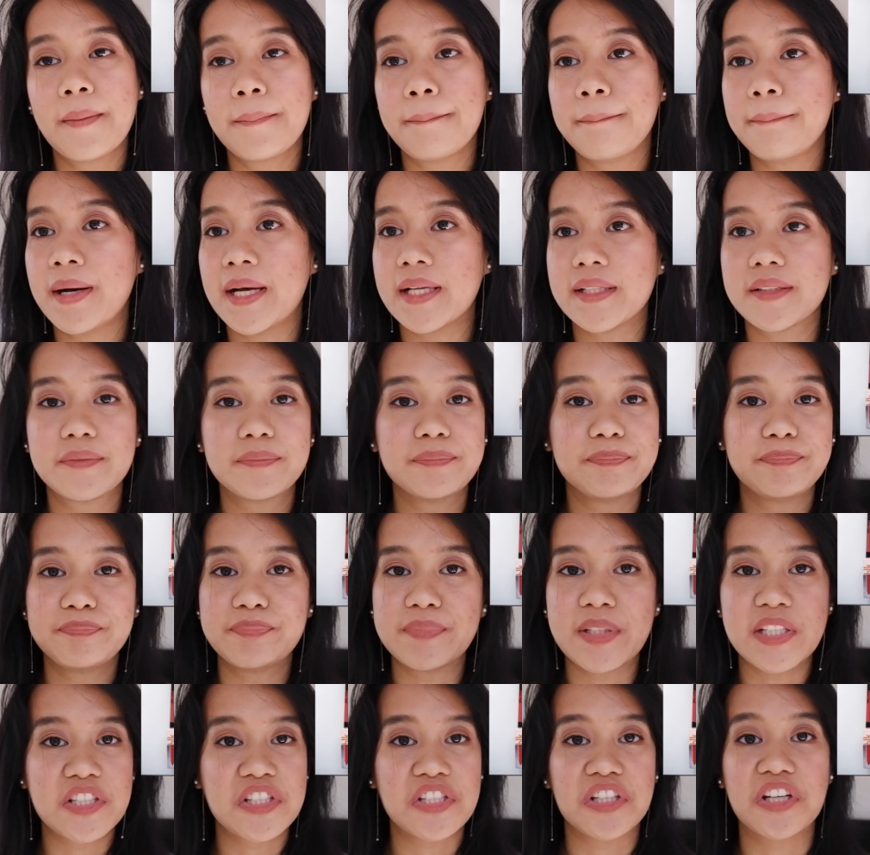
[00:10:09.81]
but
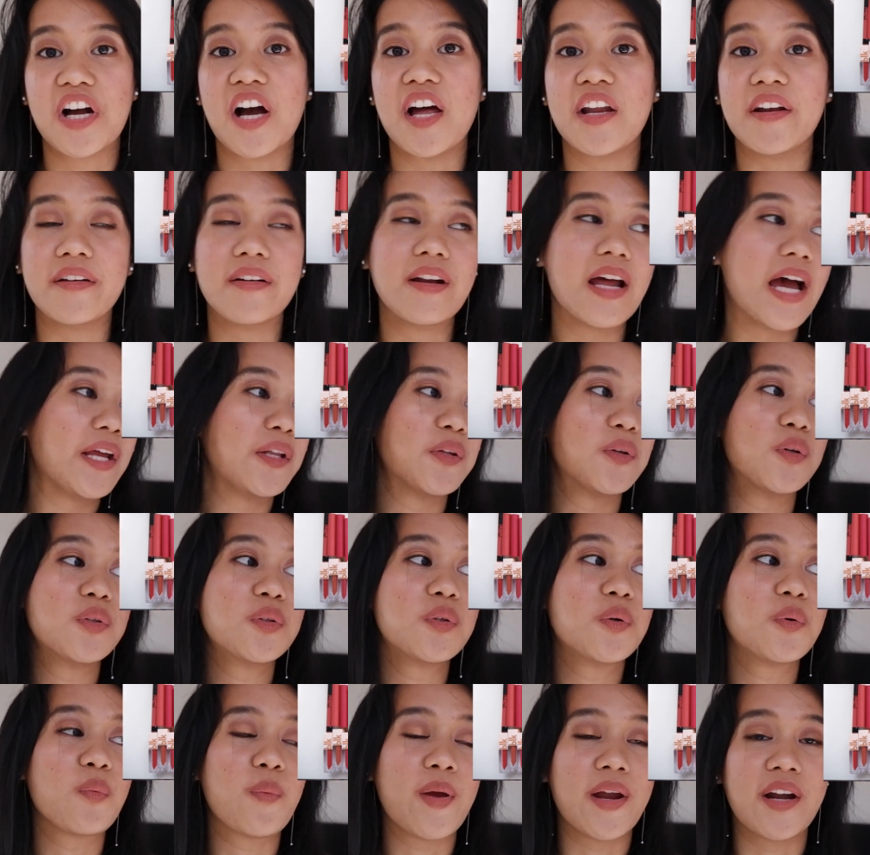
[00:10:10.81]
it's gone. I don't
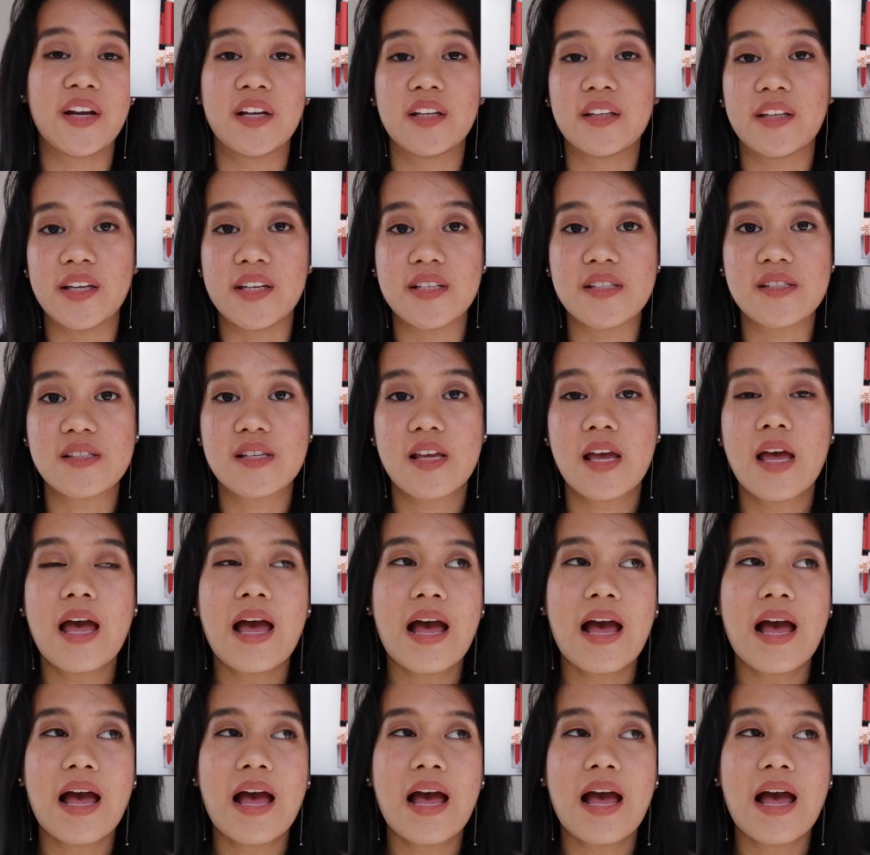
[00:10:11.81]
know where it is.